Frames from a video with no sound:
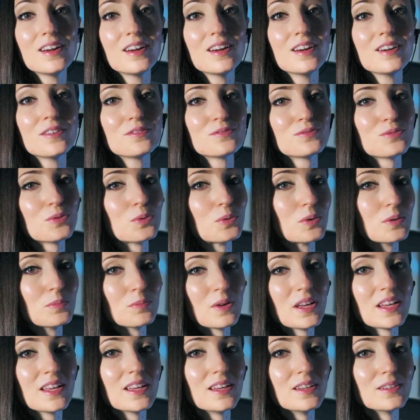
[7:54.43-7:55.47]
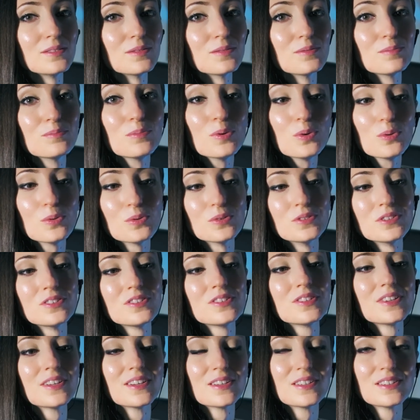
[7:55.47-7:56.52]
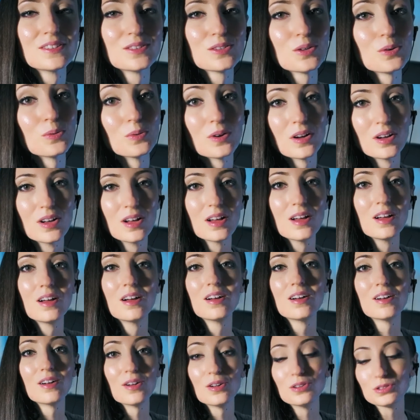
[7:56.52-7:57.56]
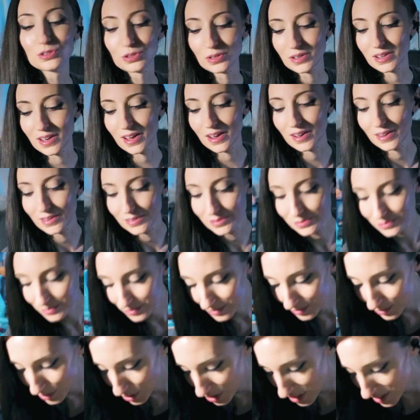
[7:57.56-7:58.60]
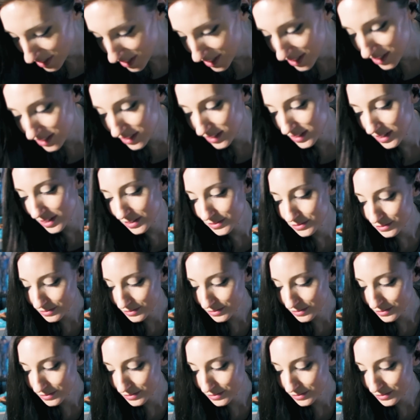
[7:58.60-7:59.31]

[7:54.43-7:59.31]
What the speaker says: for making molds. Though Ultracal, which is this stuff,